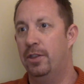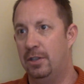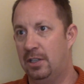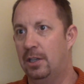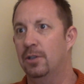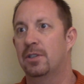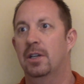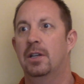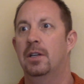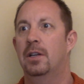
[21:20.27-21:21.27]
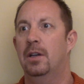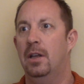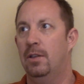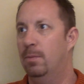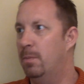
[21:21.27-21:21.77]
the skill set
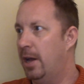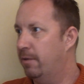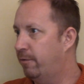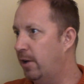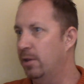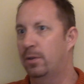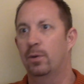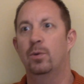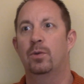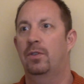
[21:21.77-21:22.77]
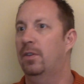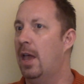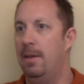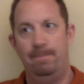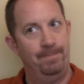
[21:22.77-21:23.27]
my
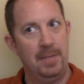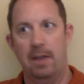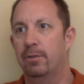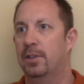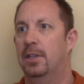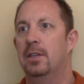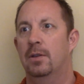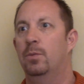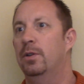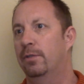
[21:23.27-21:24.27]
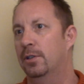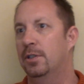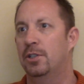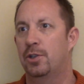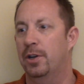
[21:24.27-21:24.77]
follow-throughs, everything that we've
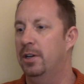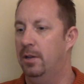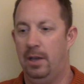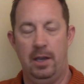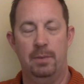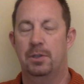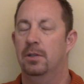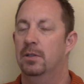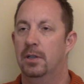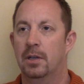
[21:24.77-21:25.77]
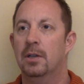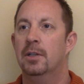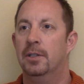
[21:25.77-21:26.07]
learned and trained, absolutely.